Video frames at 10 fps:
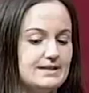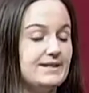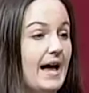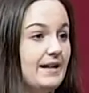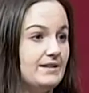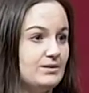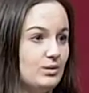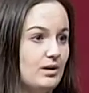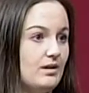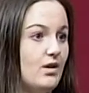is any
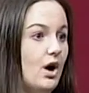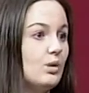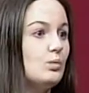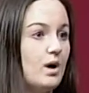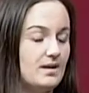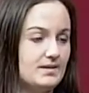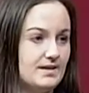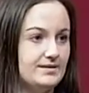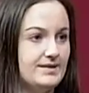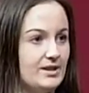sort of
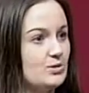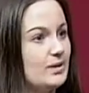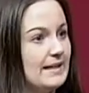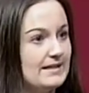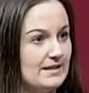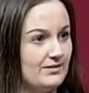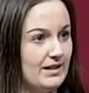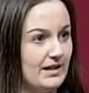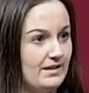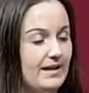unwanted sexual
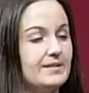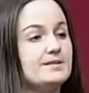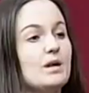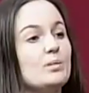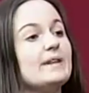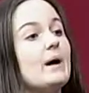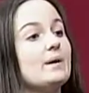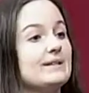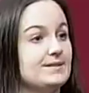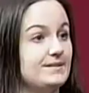activity that is done without
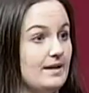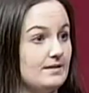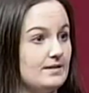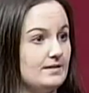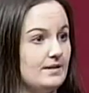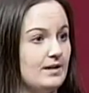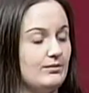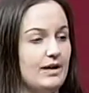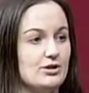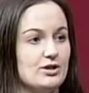consent. It
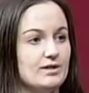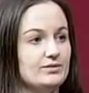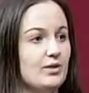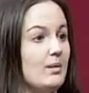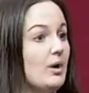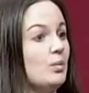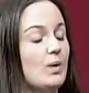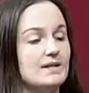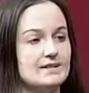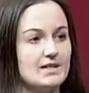ranges from
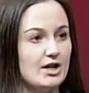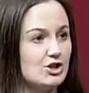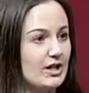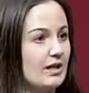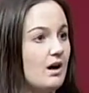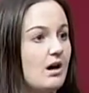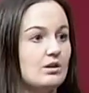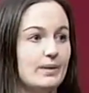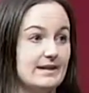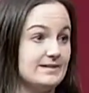unwanted touching all
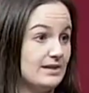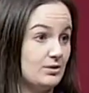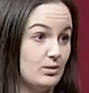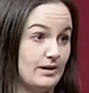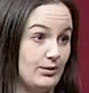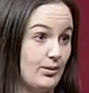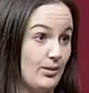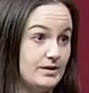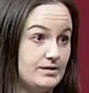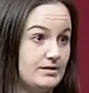the way to sexual
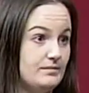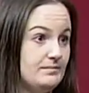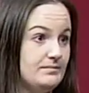intercourse.